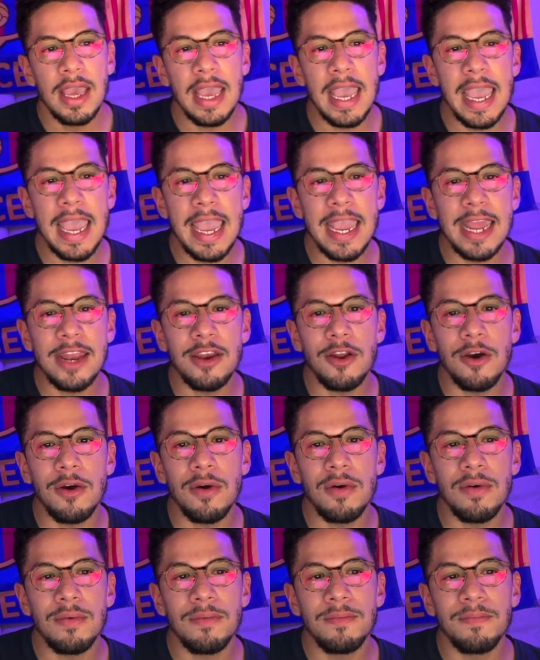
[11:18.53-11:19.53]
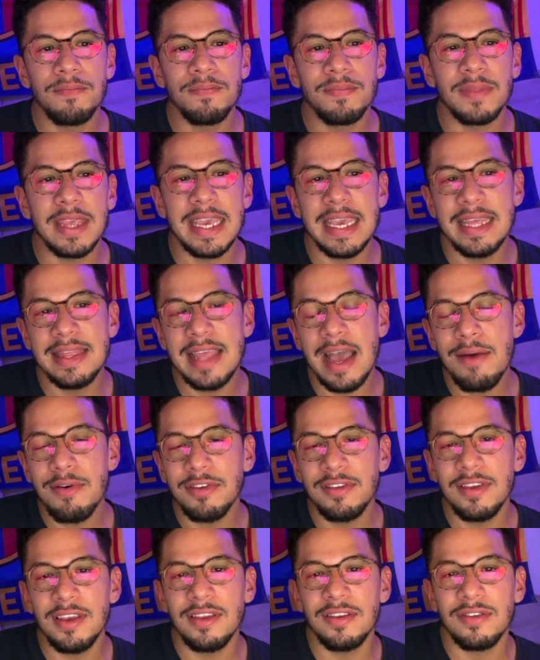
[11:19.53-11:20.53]
and that
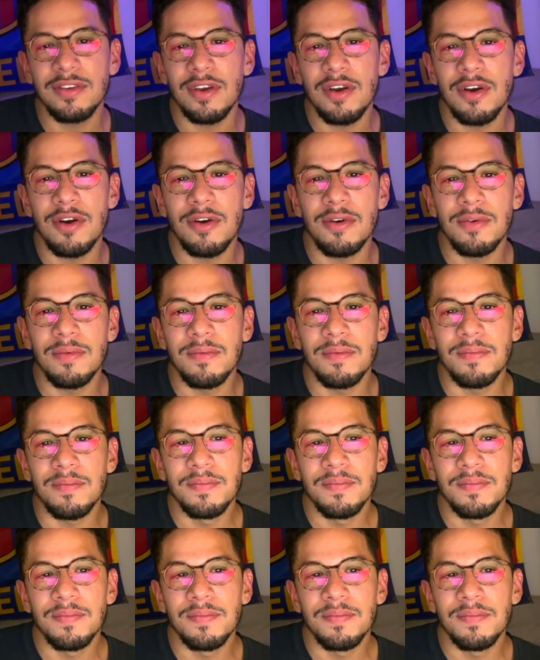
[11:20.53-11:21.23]
was his I